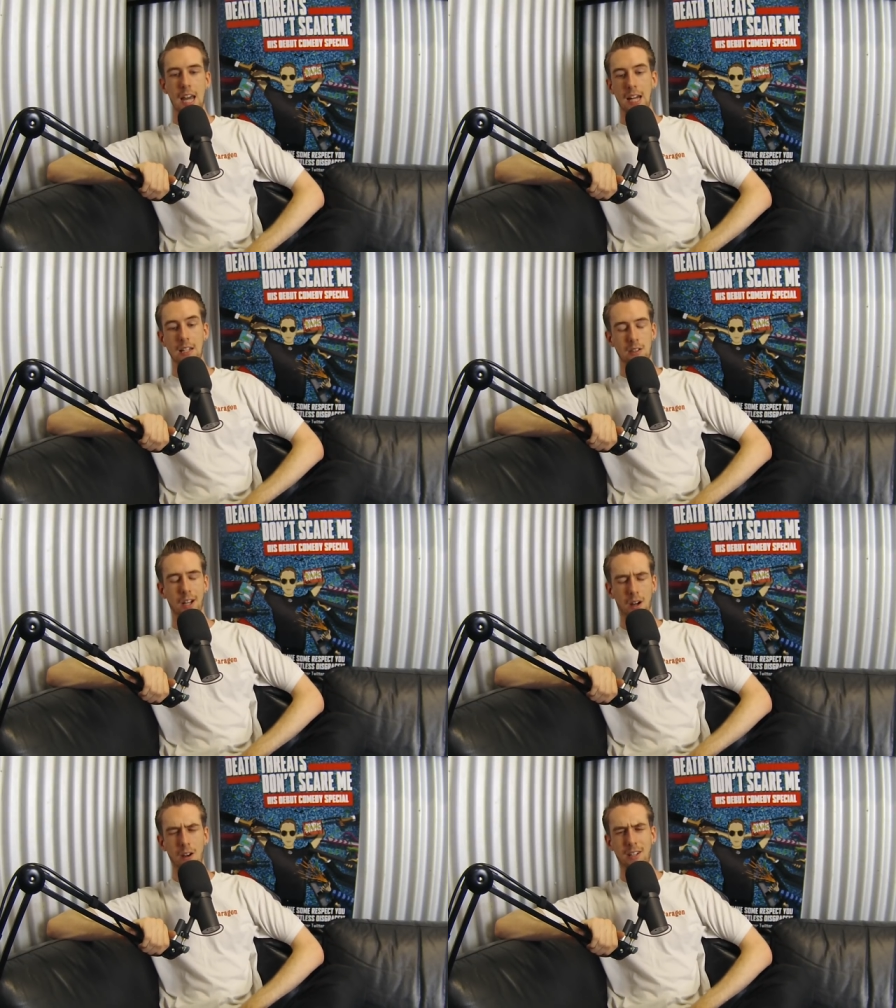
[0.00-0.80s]
And he's
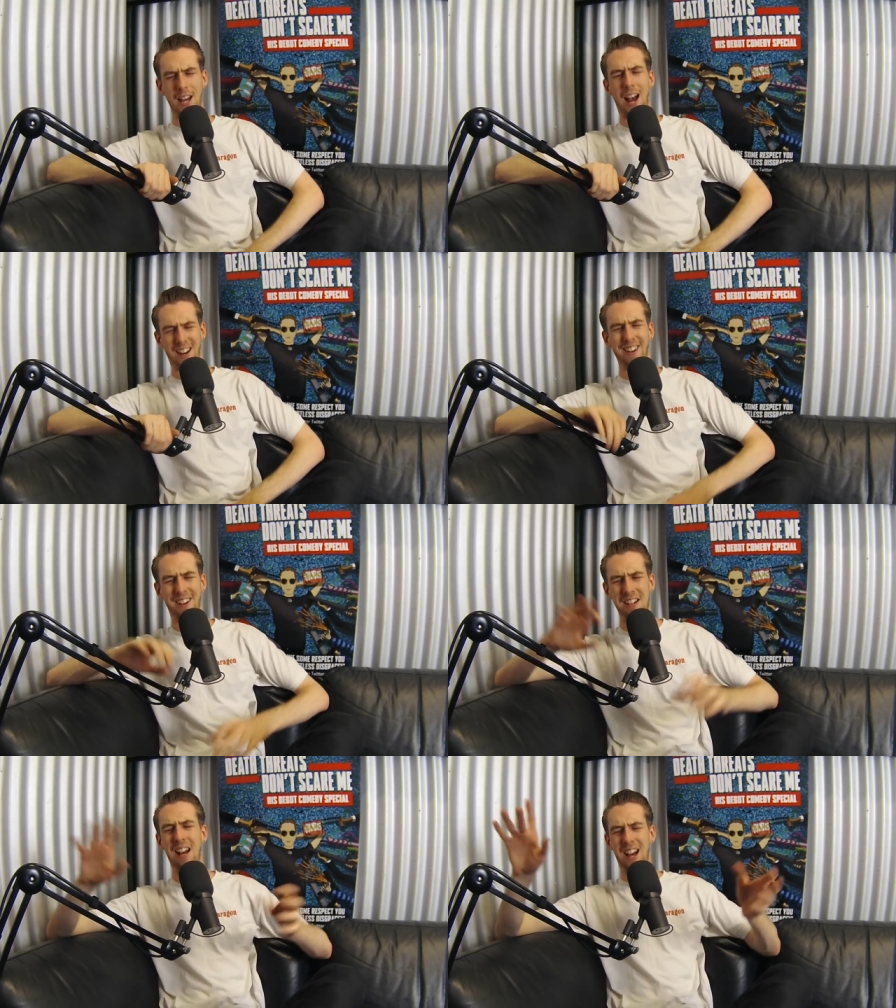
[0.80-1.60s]
like,
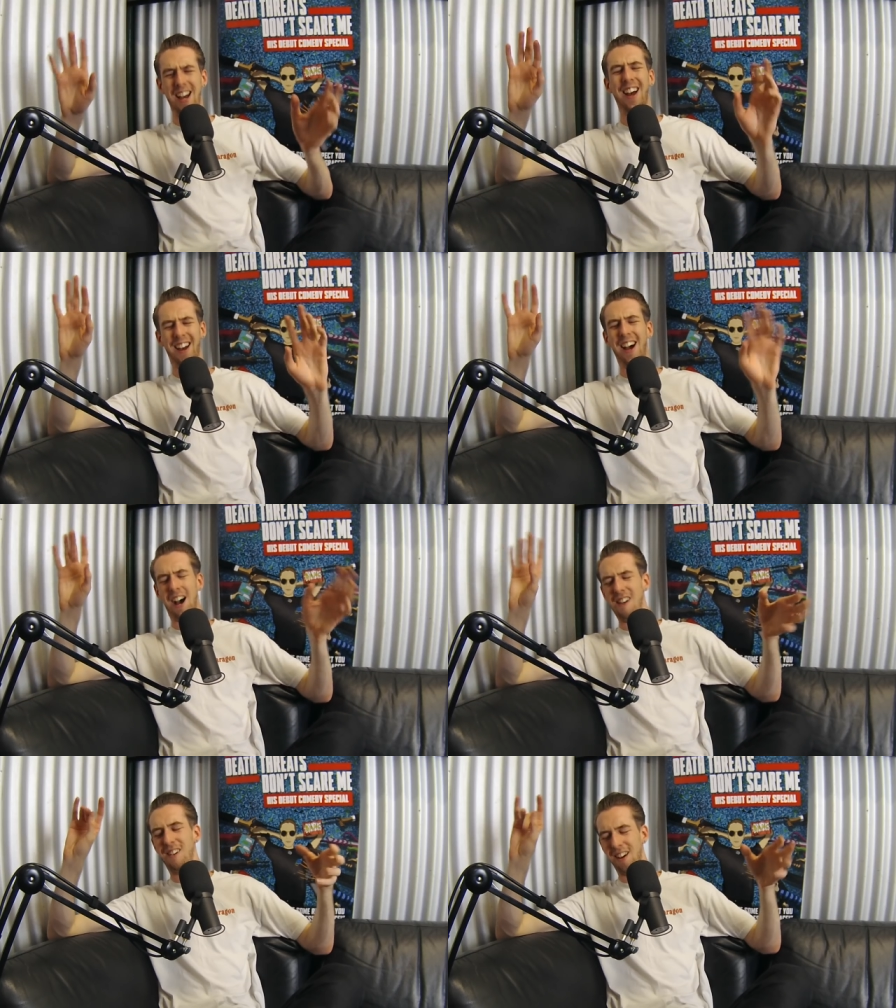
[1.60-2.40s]

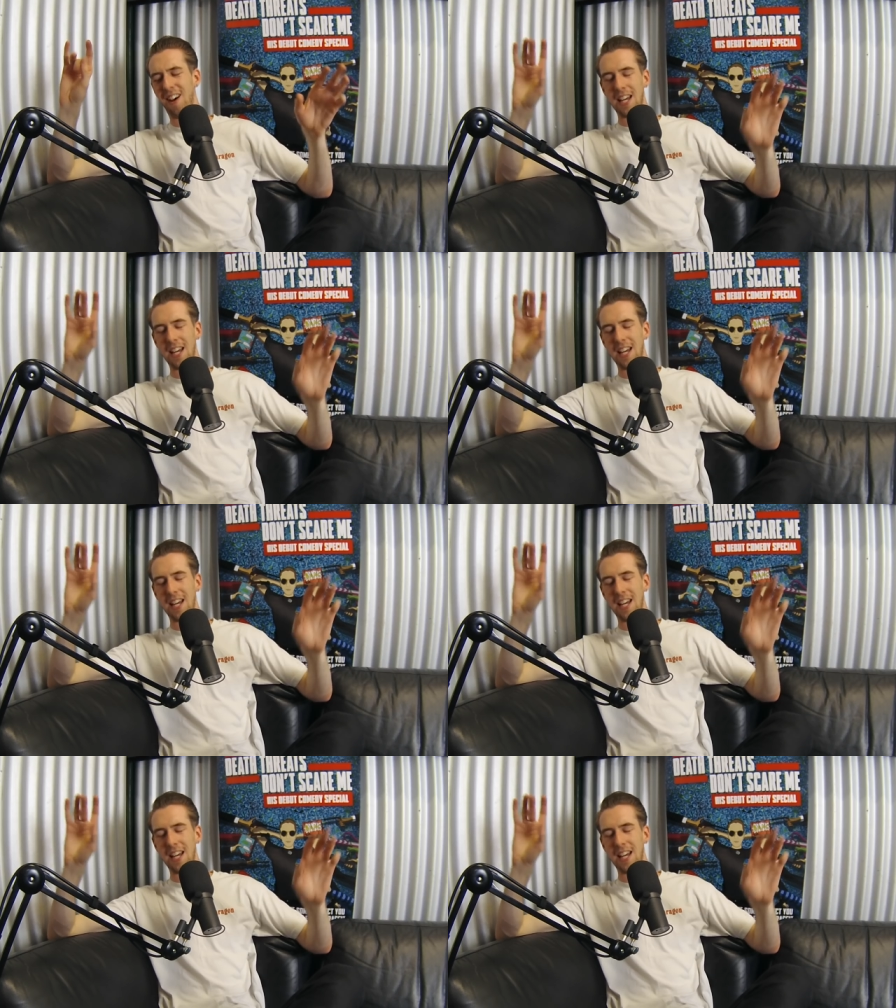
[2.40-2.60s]
okay.